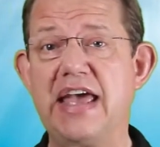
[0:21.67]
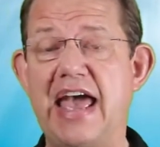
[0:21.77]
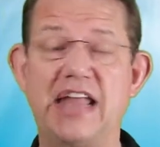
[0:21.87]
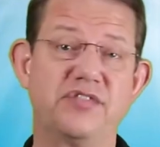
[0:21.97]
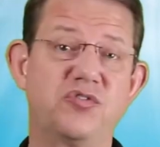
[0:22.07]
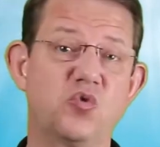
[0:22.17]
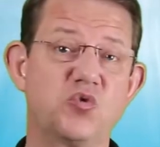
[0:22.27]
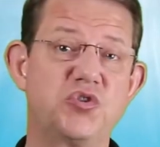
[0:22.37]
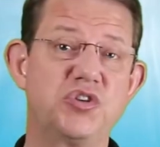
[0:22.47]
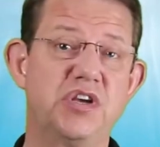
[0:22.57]
and of
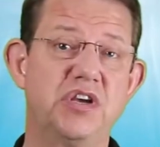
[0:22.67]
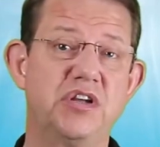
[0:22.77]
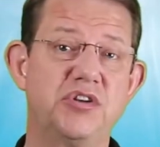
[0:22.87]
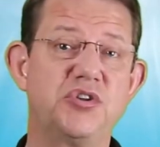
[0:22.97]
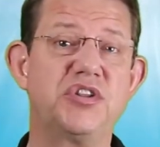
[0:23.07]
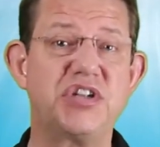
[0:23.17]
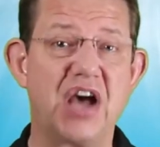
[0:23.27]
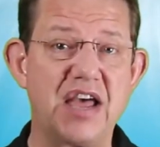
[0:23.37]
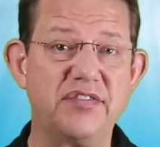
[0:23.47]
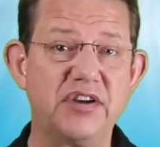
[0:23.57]
course, to the
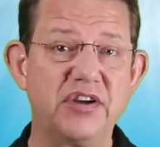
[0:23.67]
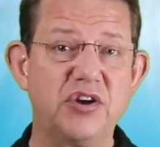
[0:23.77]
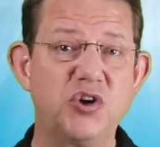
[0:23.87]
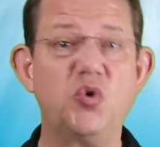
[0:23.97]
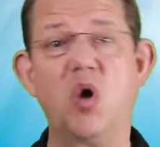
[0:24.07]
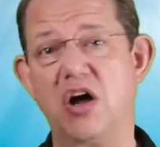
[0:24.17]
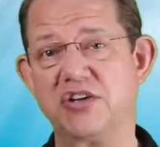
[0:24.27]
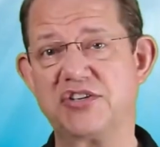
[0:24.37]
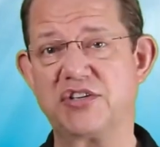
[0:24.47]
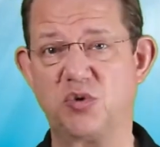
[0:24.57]
diver who
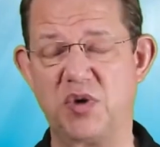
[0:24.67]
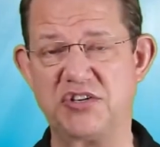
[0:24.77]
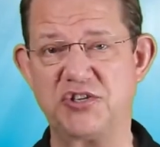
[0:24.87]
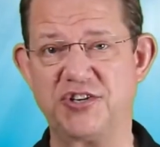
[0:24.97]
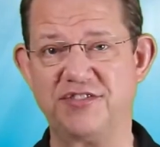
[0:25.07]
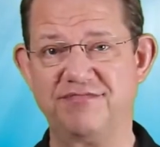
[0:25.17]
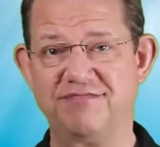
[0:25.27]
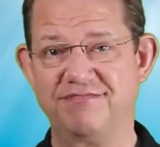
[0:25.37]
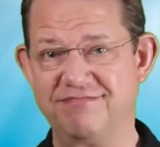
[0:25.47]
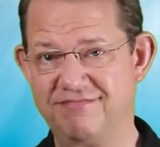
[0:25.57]
asked the question.
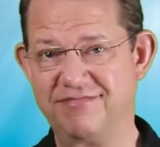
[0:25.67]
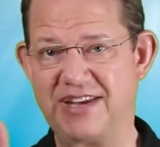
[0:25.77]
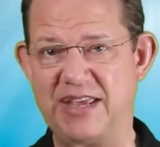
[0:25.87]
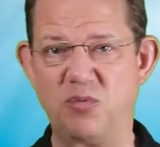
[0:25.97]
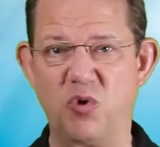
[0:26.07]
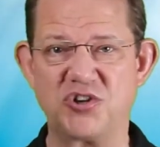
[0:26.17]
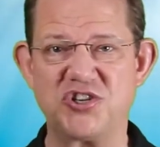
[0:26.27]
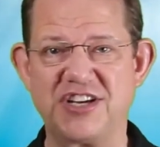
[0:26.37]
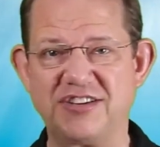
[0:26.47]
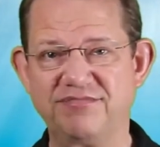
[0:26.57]
Keep watching.